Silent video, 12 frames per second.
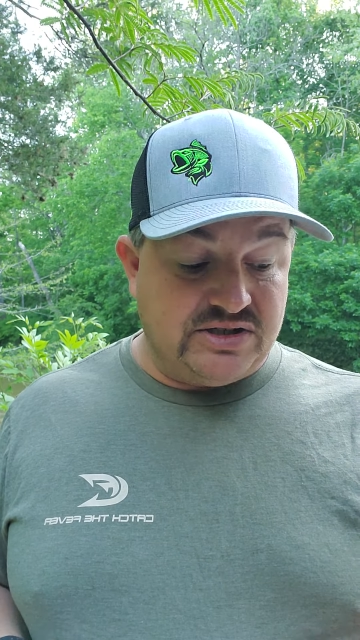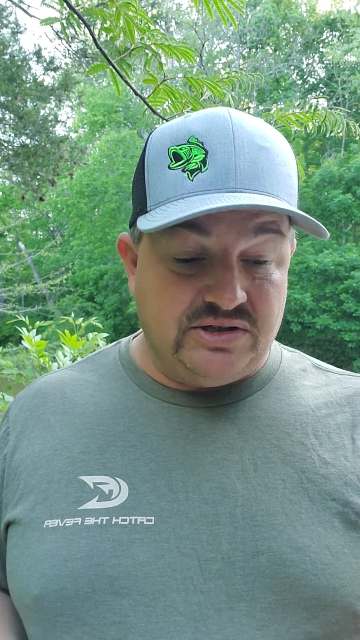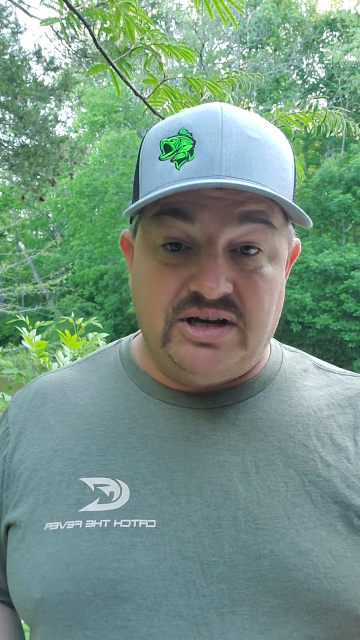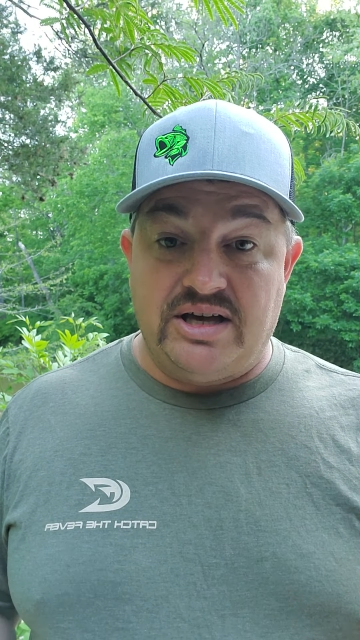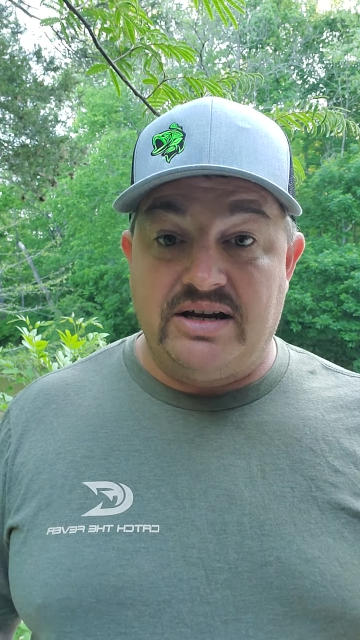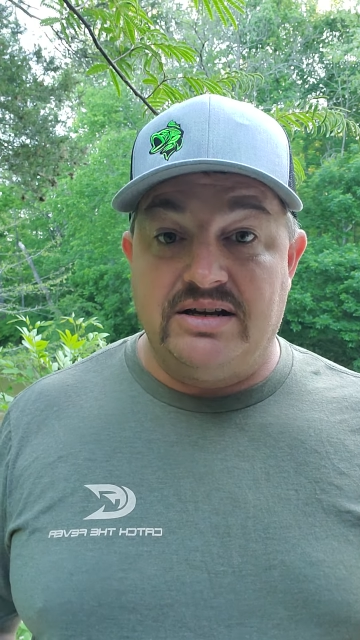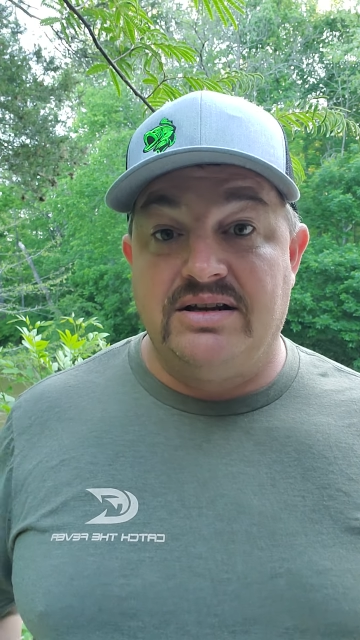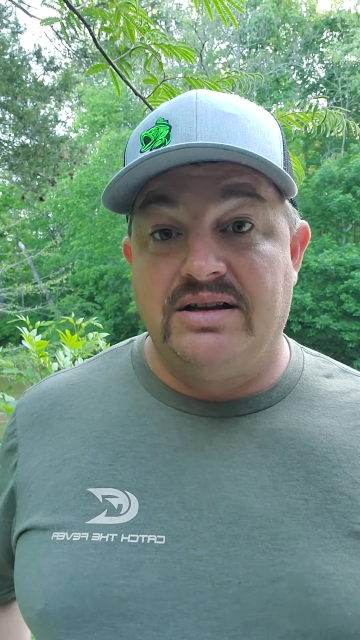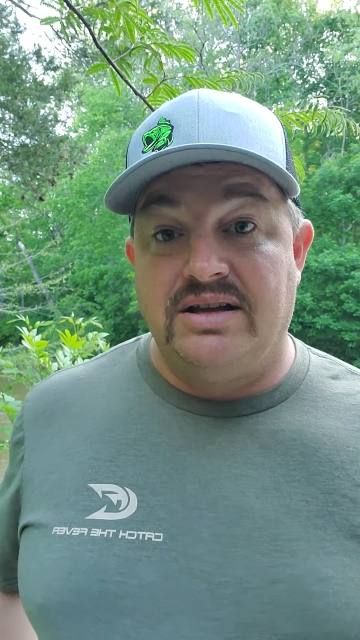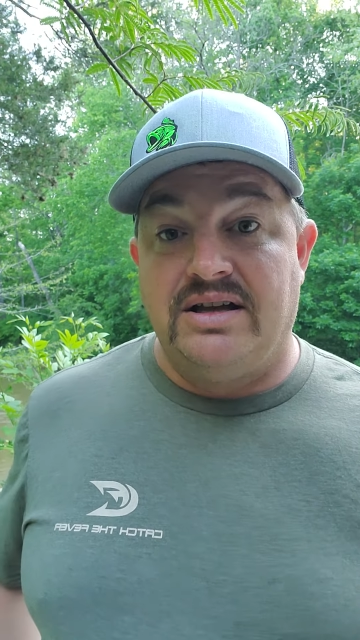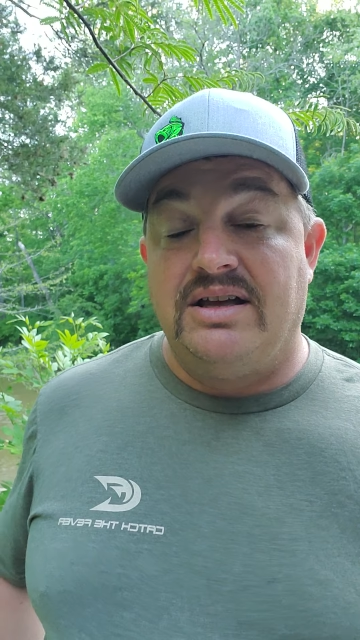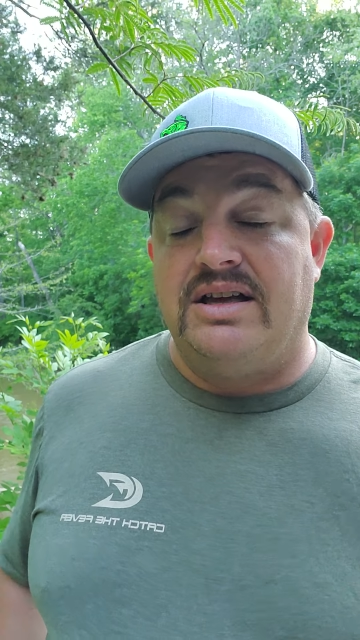you got it.
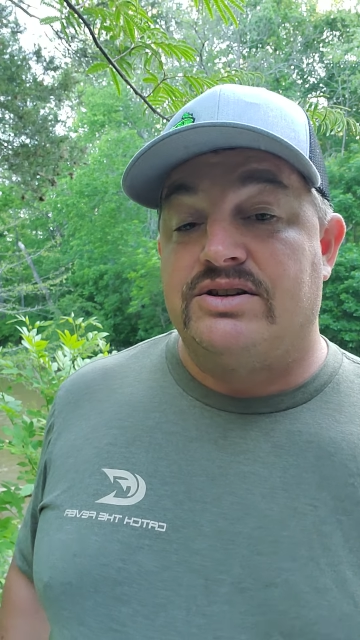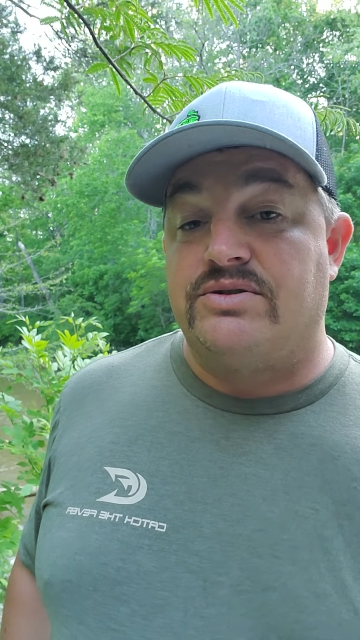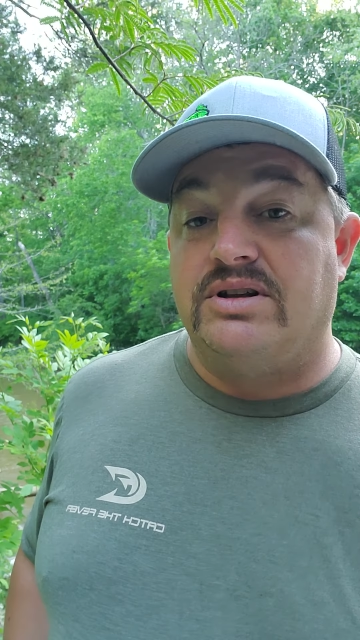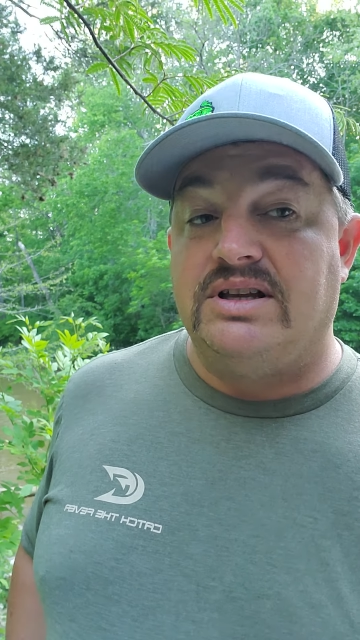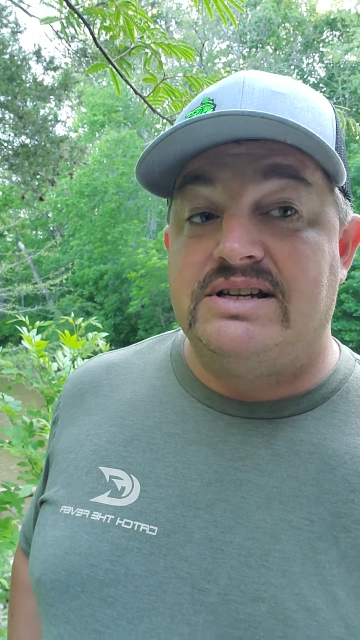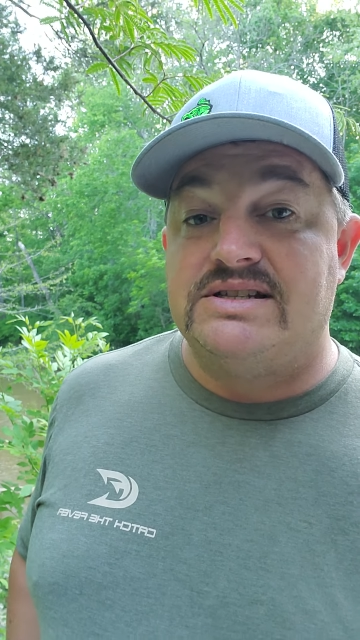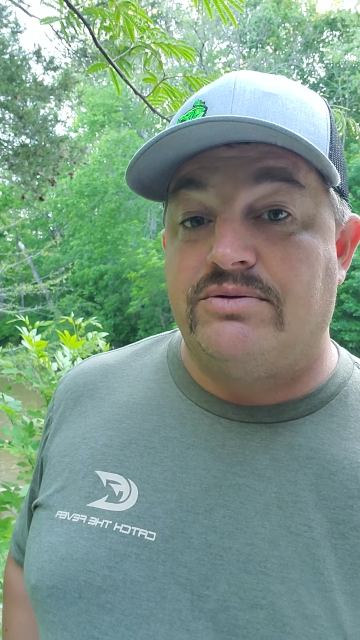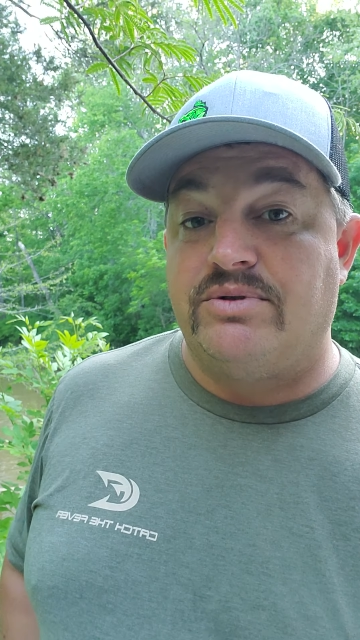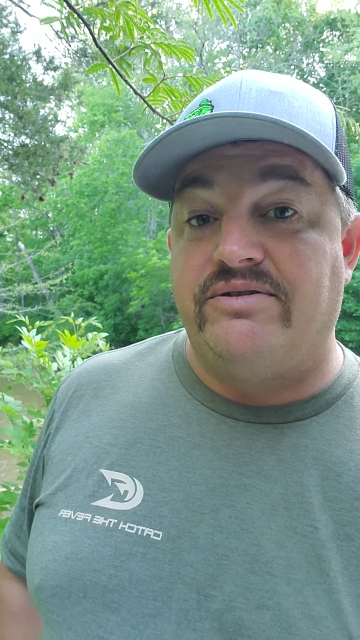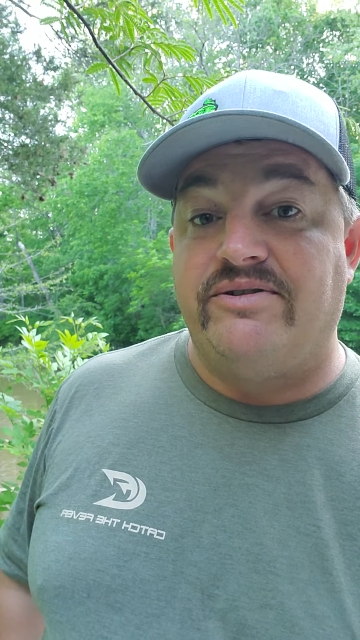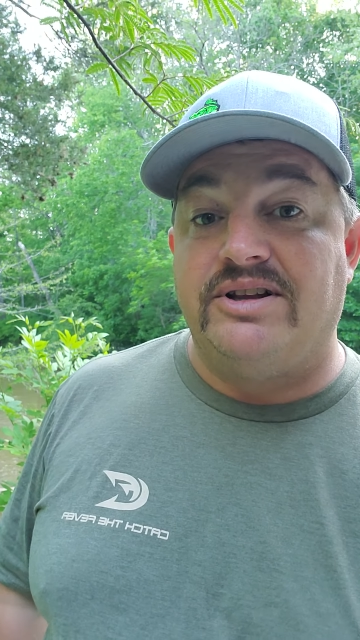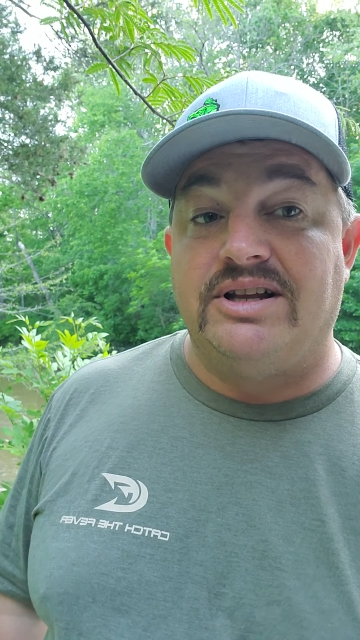It's real easy to
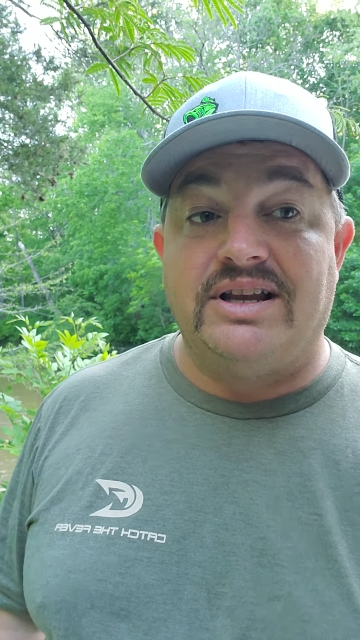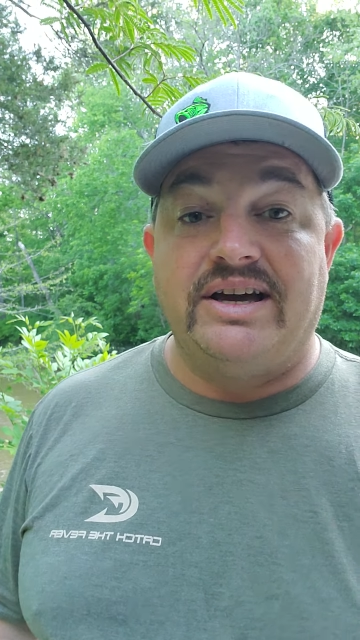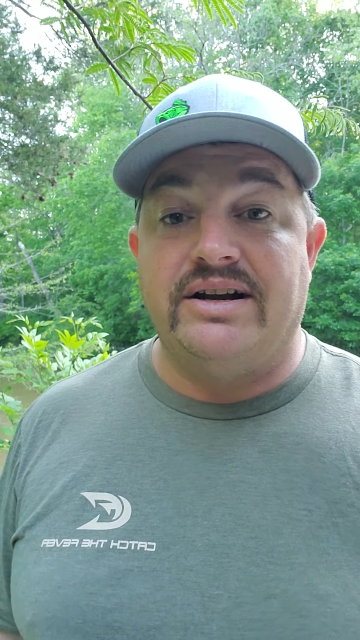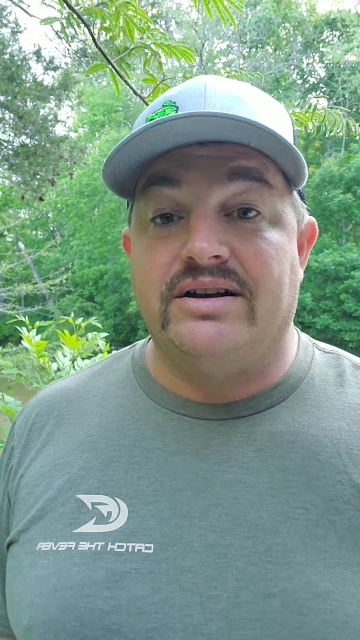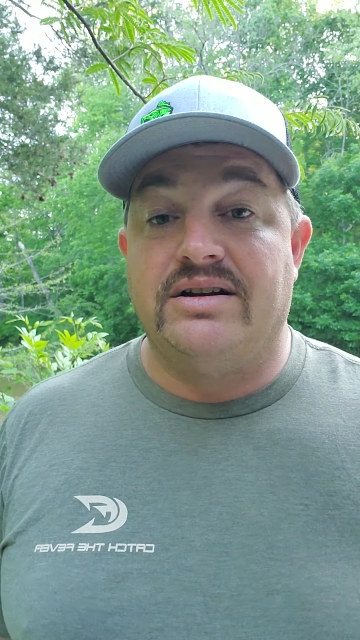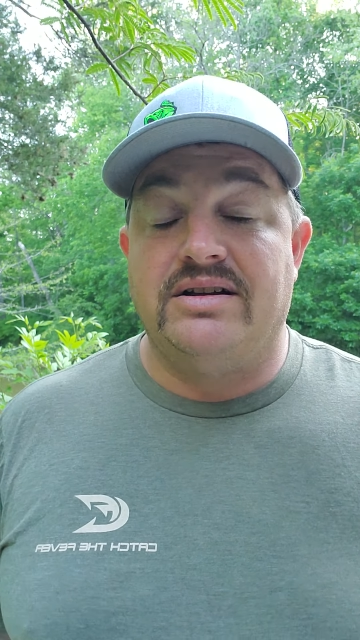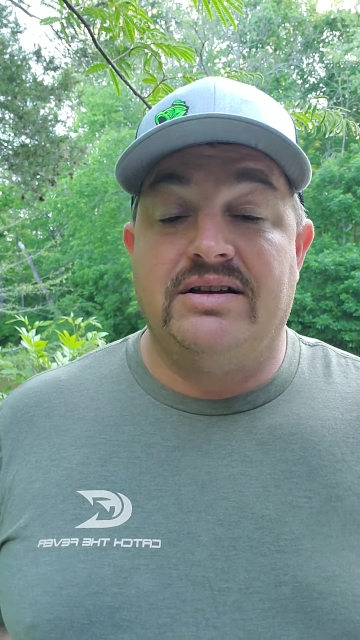refill it later.